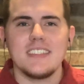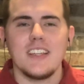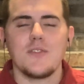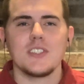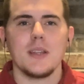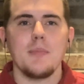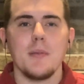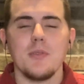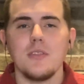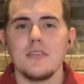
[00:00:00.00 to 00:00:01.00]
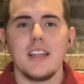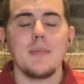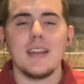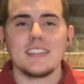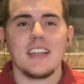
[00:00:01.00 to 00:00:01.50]
And for some people, they
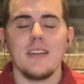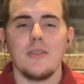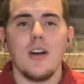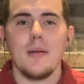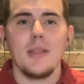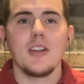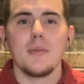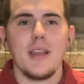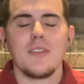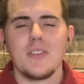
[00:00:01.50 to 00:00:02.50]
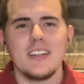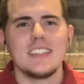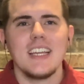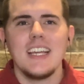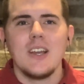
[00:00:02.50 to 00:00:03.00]
may say, well, I'm here to make friends.
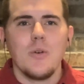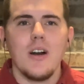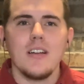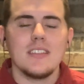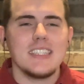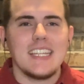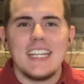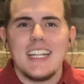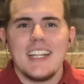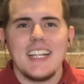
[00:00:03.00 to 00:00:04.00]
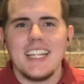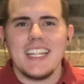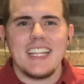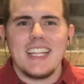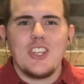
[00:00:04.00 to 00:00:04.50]
Well, then
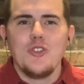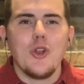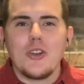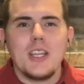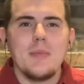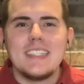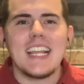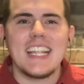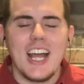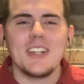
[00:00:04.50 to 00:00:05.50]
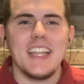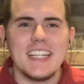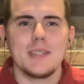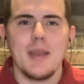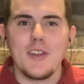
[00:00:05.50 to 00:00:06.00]
you don't need to be taking out
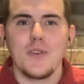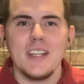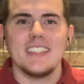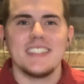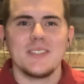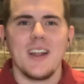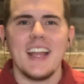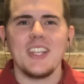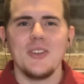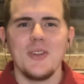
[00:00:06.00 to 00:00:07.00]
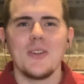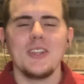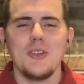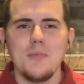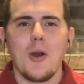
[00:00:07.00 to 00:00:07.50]
debt to make friends, right? You don't need
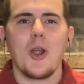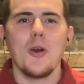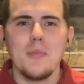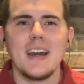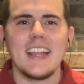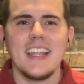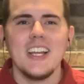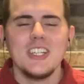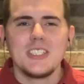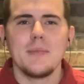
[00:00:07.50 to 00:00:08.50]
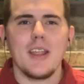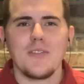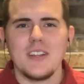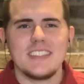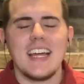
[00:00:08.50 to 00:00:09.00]
to borrow money to make
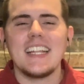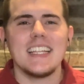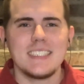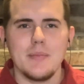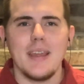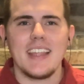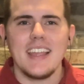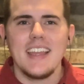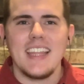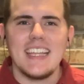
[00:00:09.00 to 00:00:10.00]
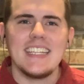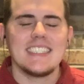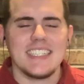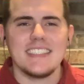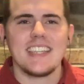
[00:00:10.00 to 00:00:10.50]
friends. That doesn't make any
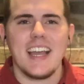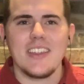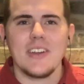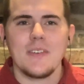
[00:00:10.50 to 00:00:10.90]
sense either.